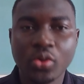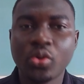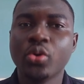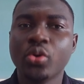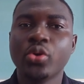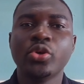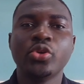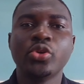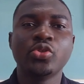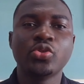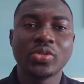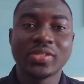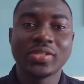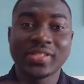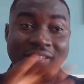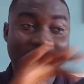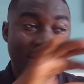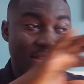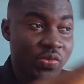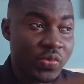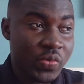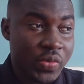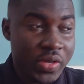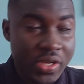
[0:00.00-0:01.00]
are not going to
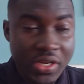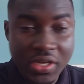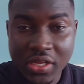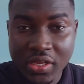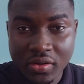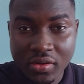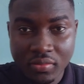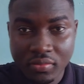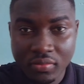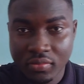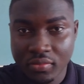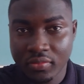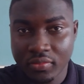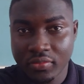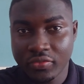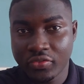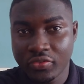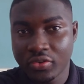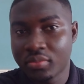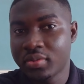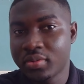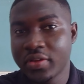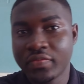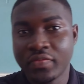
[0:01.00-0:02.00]
start reading
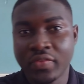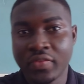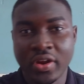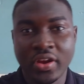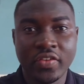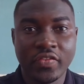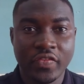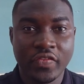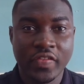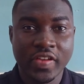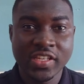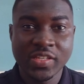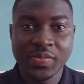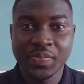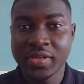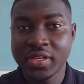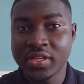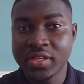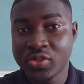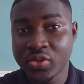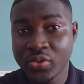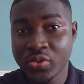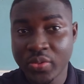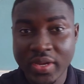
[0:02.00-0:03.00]
from the very first
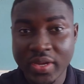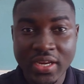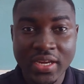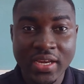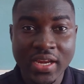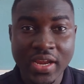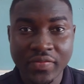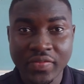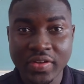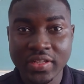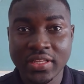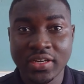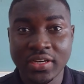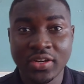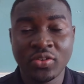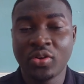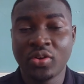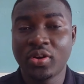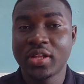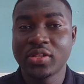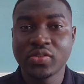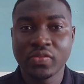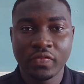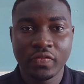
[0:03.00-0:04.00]
page, reading everything in
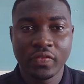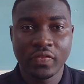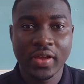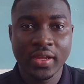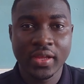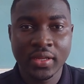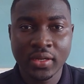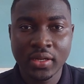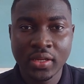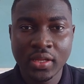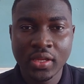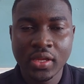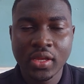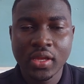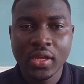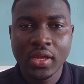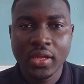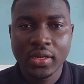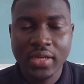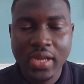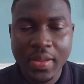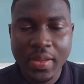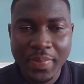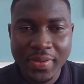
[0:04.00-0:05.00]
order to find
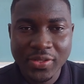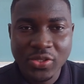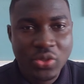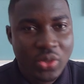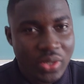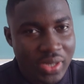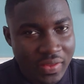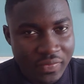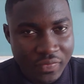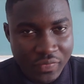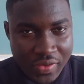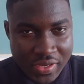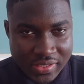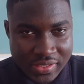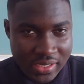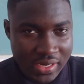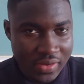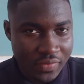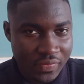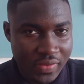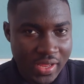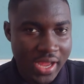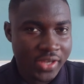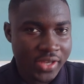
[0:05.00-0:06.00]
the particular verse
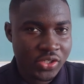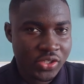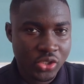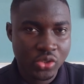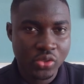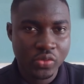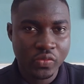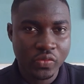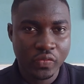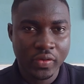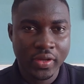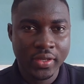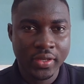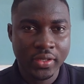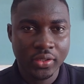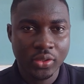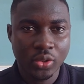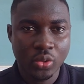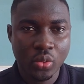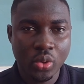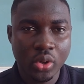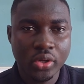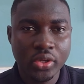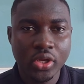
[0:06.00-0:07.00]
that I've asked you to
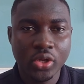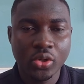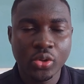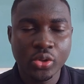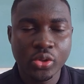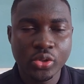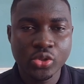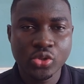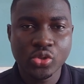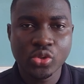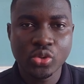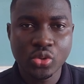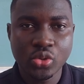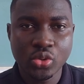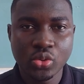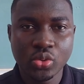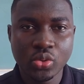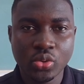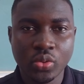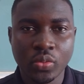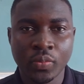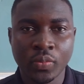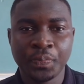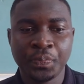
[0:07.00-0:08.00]
find. What you're going to
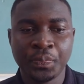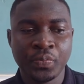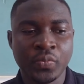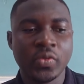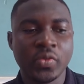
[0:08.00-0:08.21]
do